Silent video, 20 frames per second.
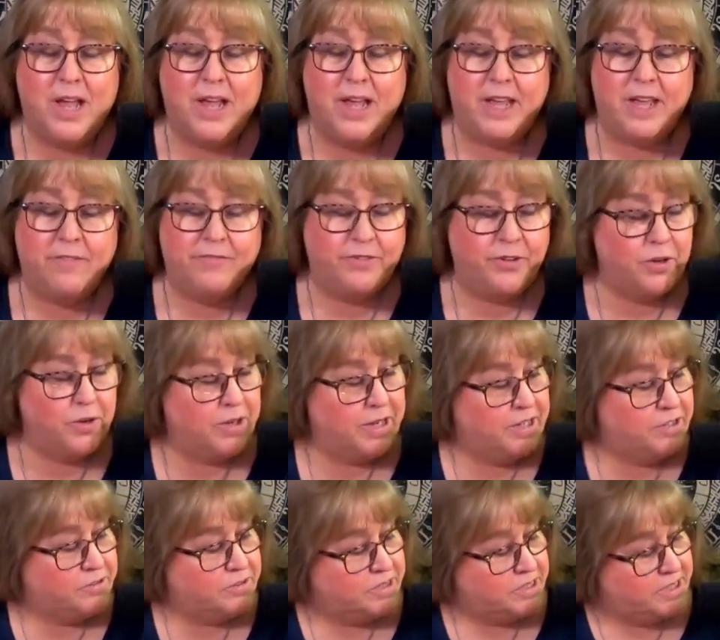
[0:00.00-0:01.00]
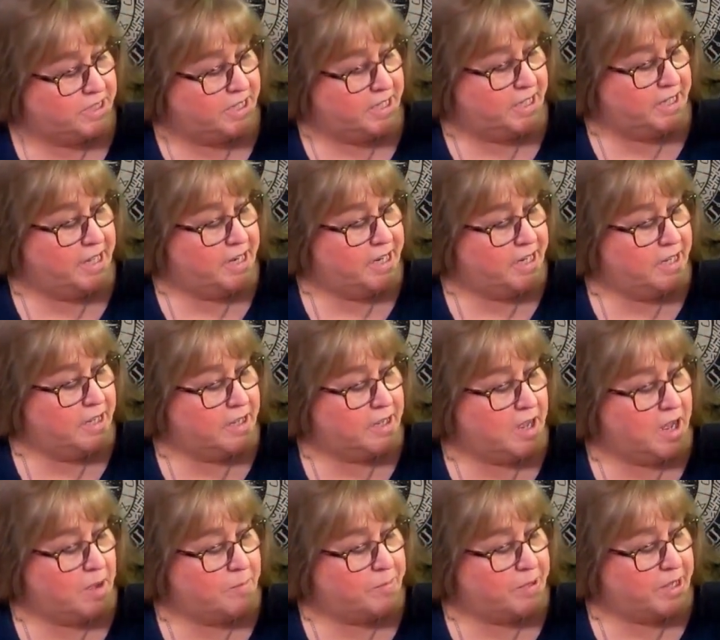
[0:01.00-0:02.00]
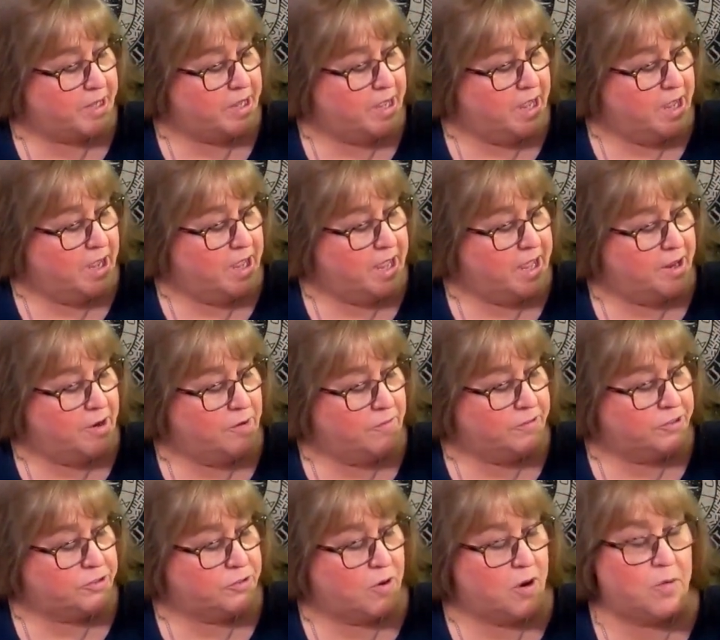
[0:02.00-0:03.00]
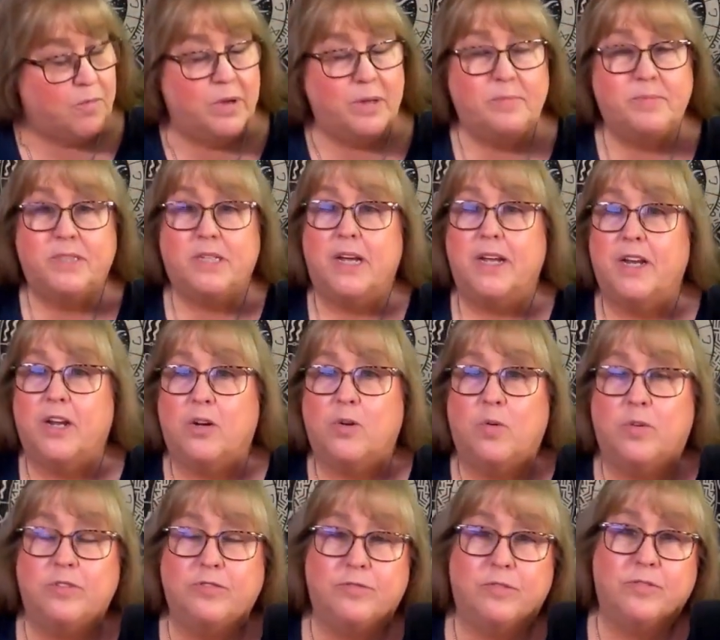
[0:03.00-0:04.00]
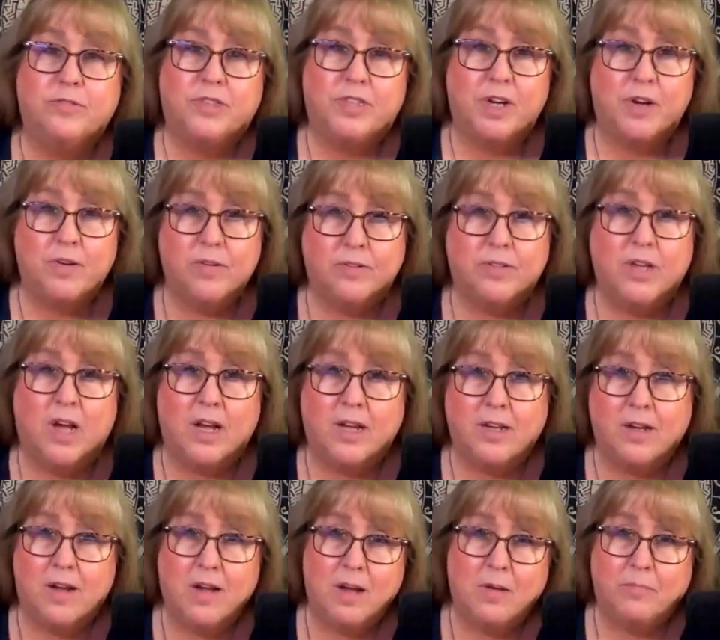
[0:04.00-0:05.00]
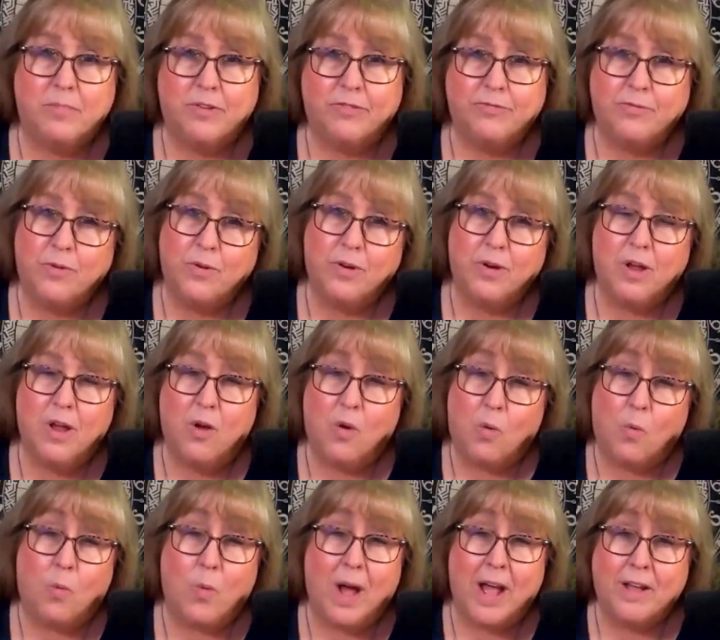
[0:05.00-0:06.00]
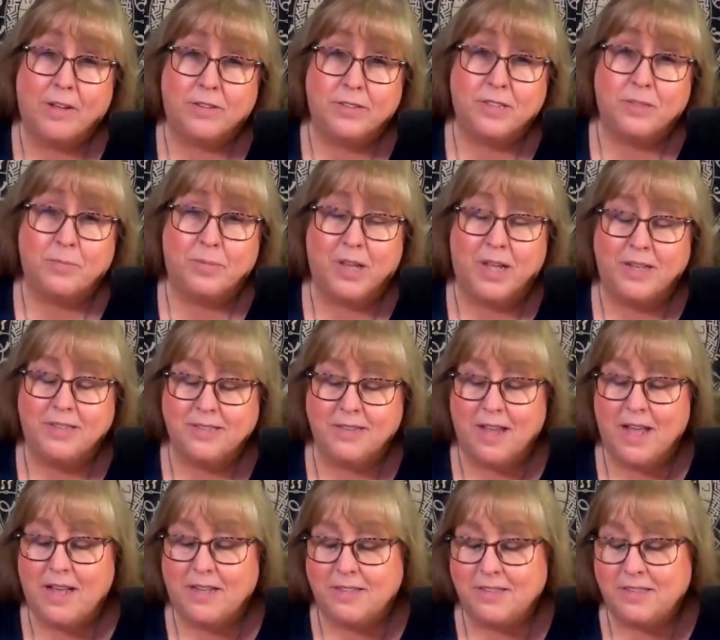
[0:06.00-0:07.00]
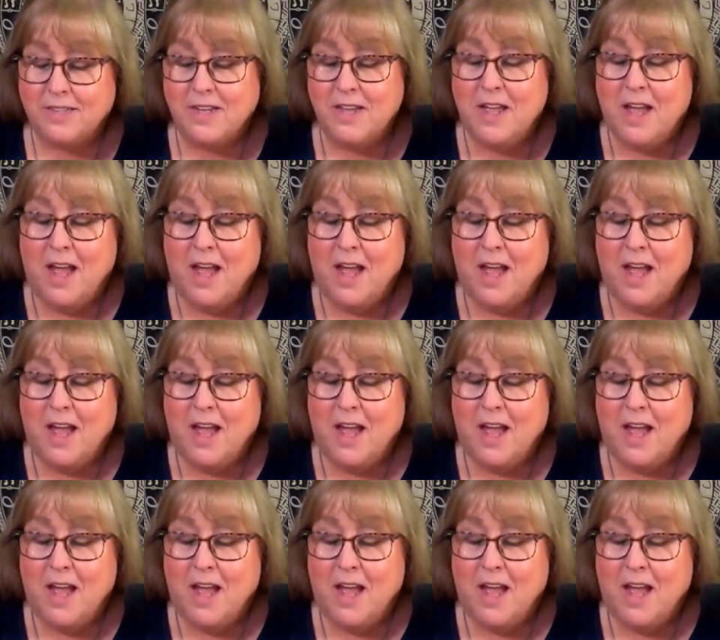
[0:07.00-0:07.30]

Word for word: If you're interested in getting a copy, head over to our website at quartzrosetarot.com before while supplies last.